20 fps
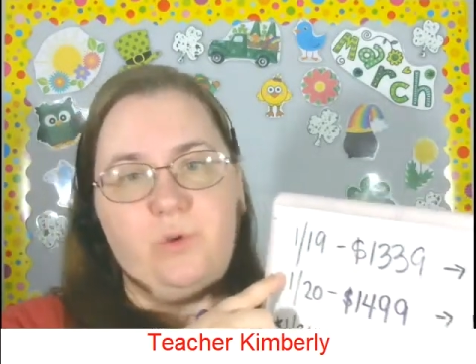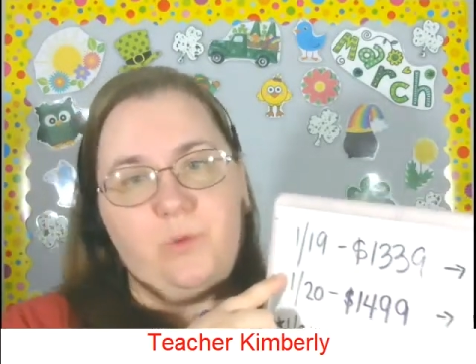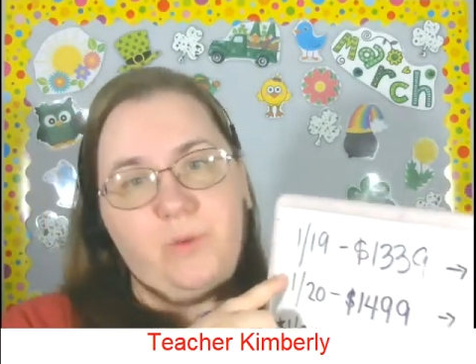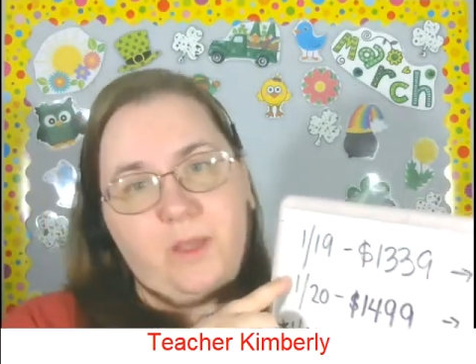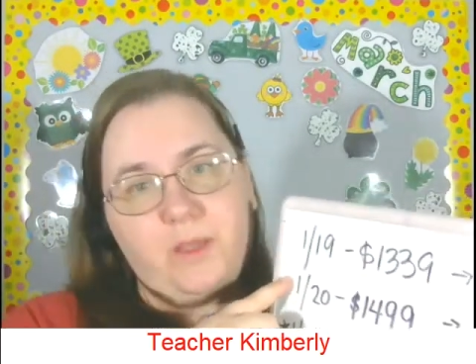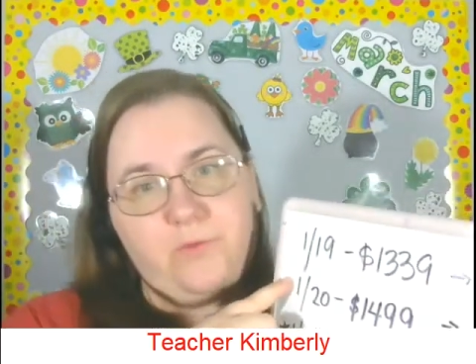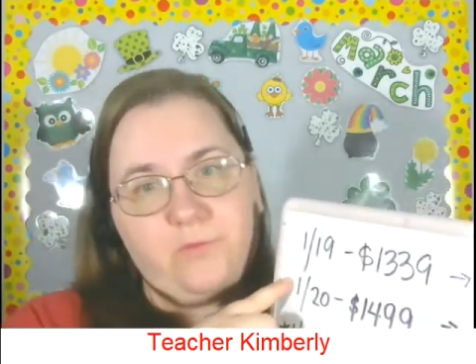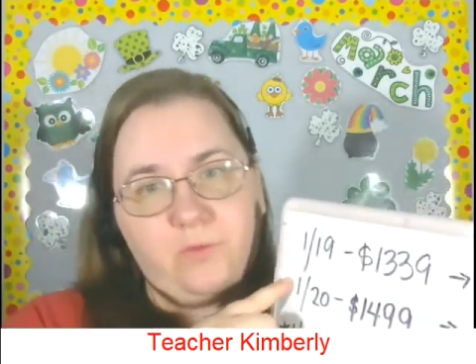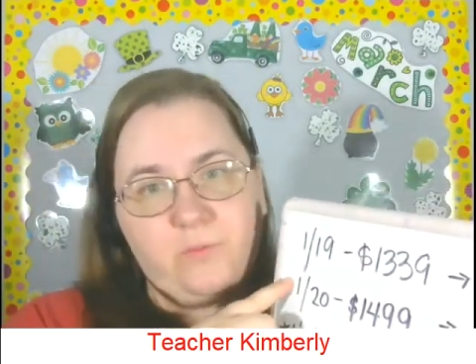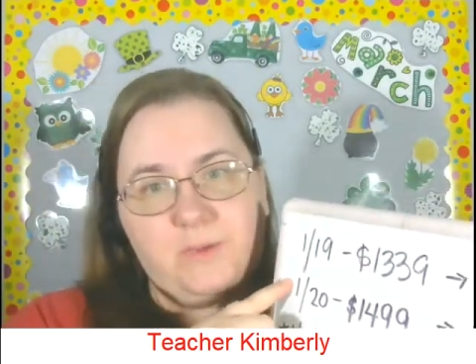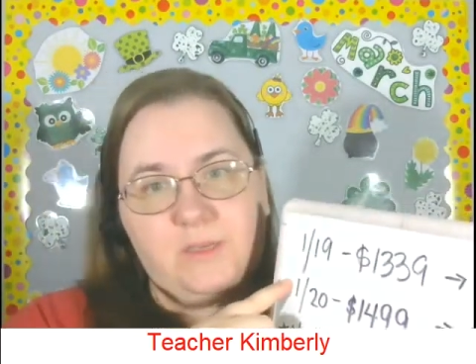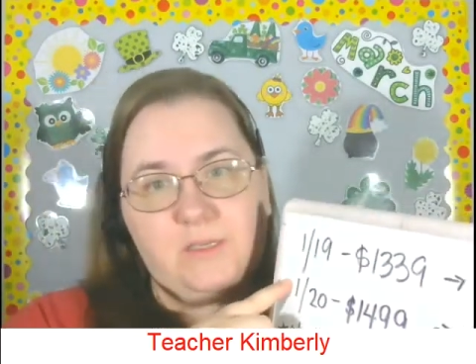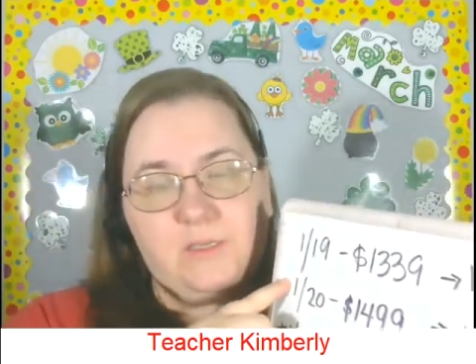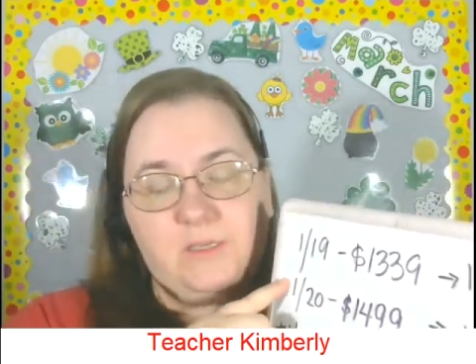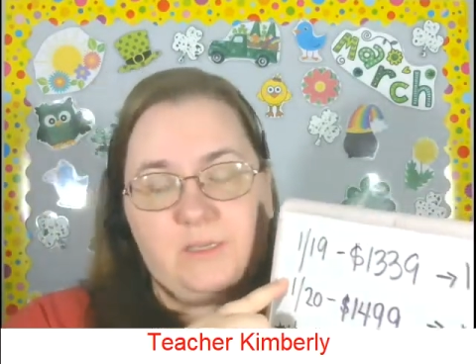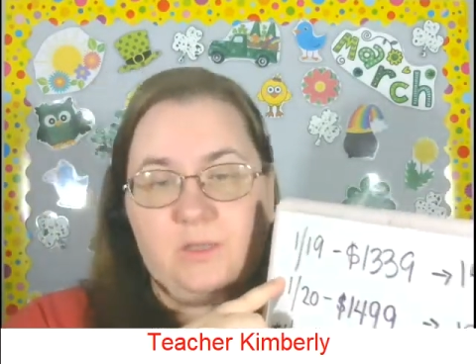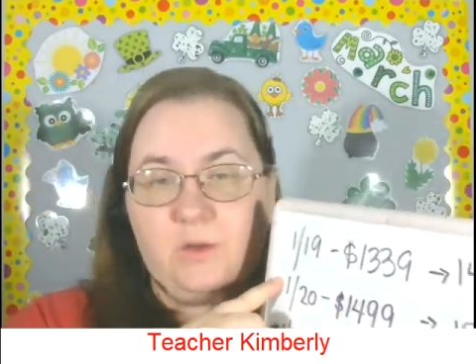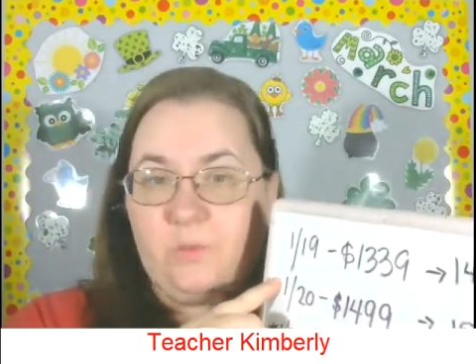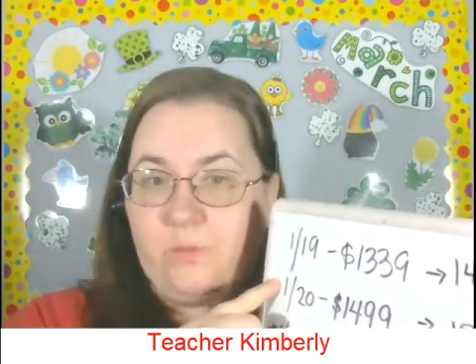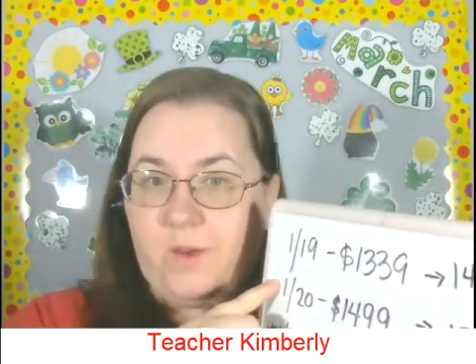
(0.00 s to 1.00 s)
way for me to
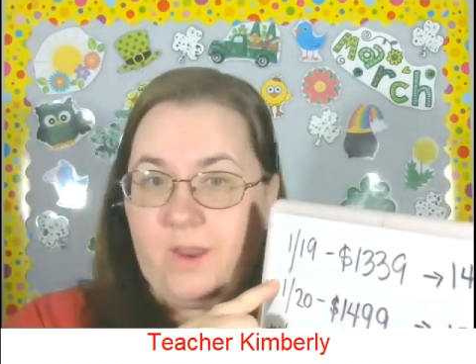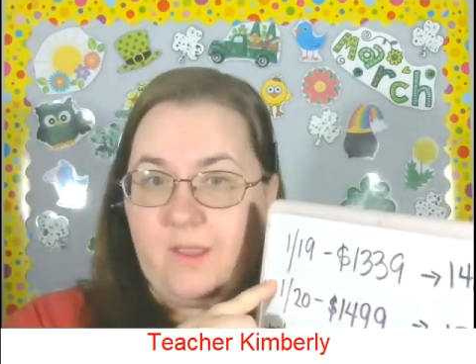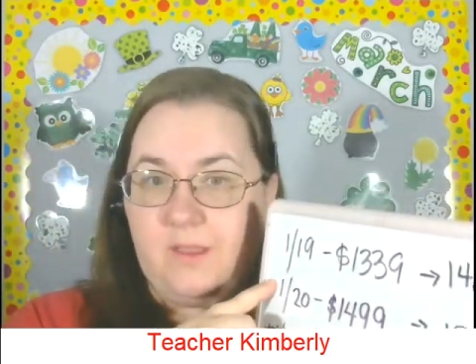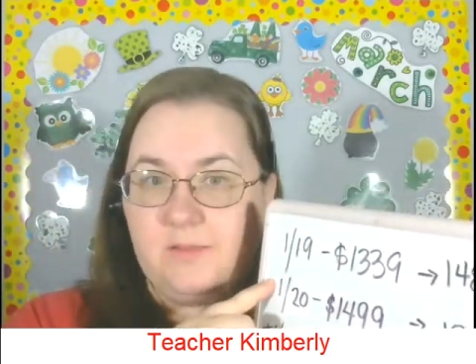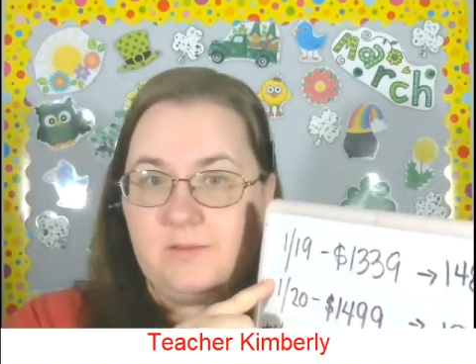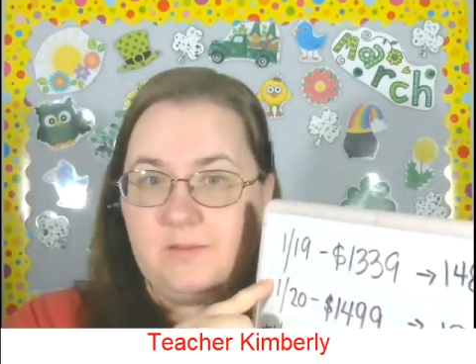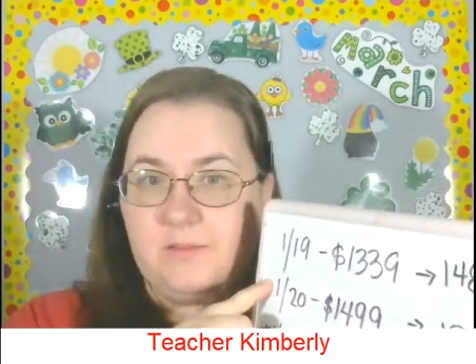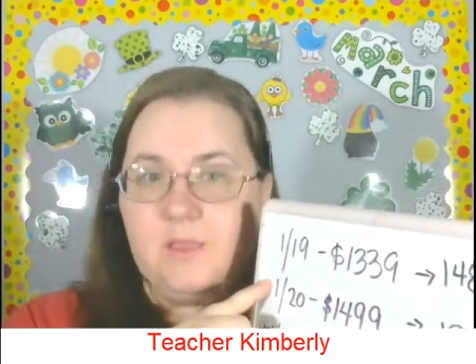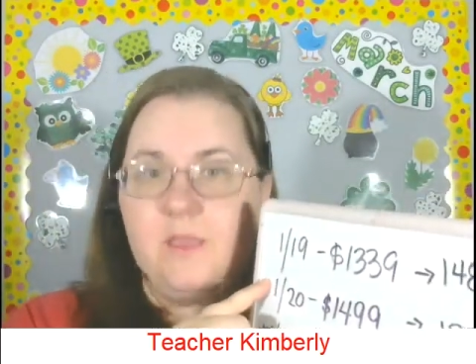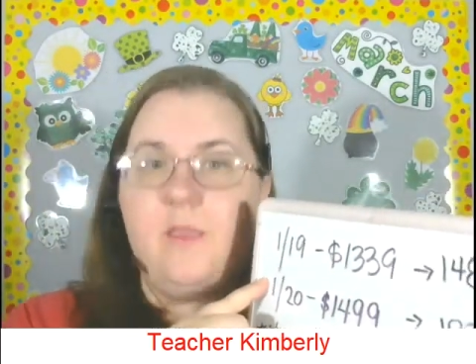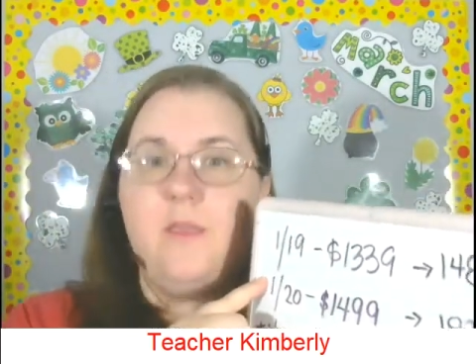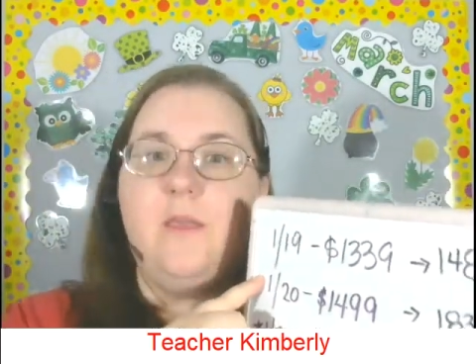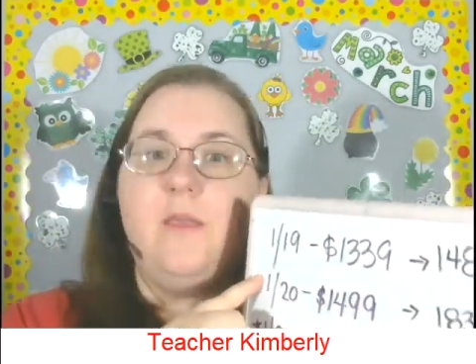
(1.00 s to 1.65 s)
get a raise.